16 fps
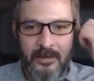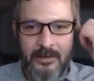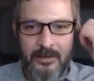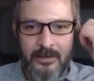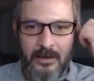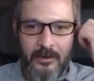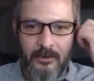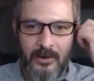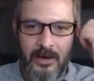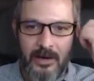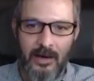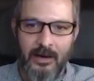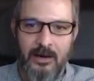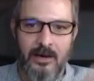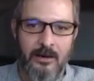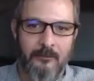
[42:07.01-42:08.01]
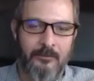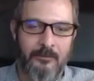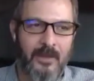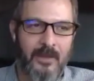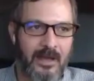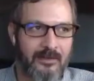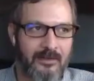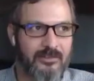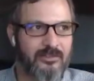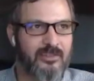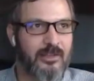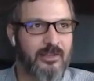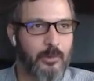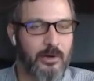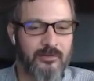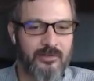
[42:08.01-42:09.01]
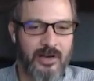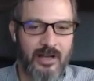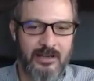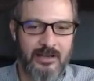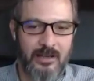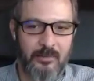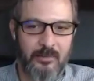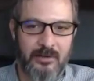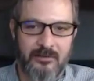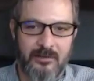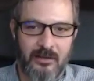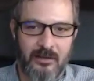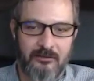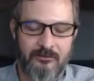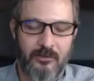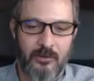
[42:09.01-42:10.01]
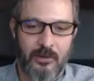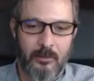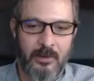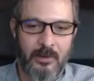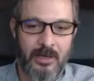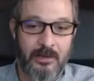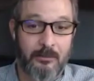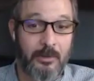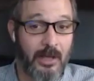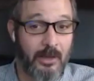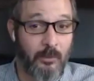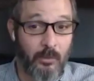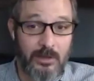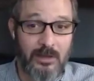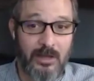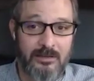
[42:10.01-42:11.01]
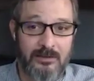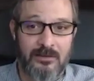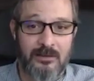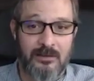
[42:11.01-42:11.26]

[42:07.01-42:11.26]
I have somewhat of an idea, but it's not like fully baked. But I would like to